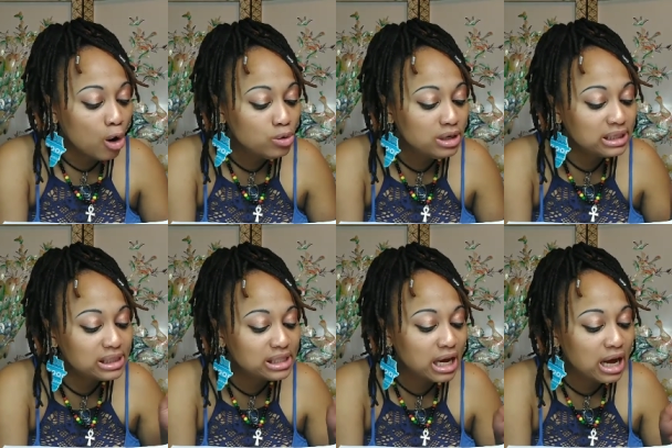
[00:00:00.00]

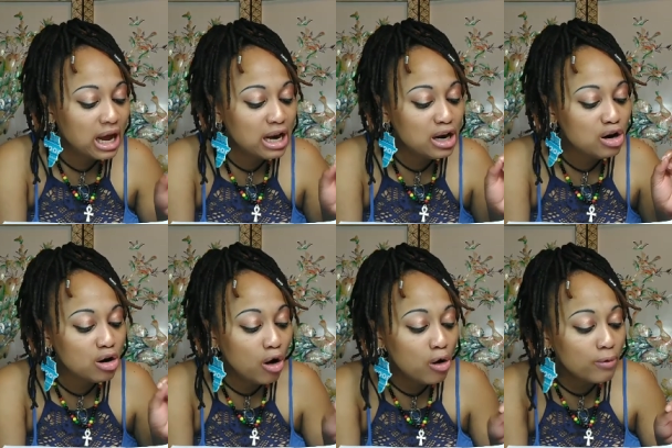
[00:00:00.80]
oldest
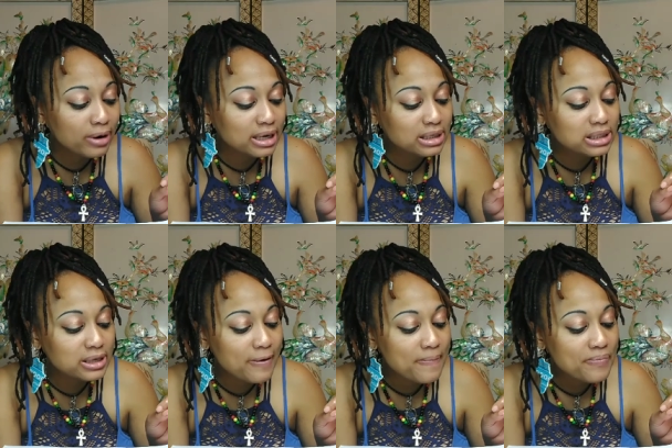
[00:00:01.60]
son,
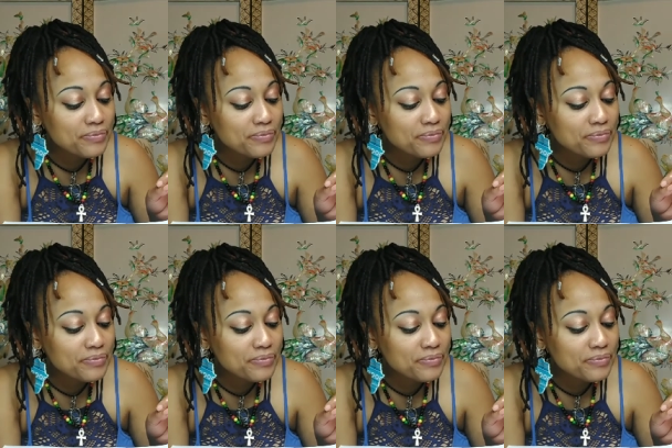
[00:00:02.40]
Lawrence,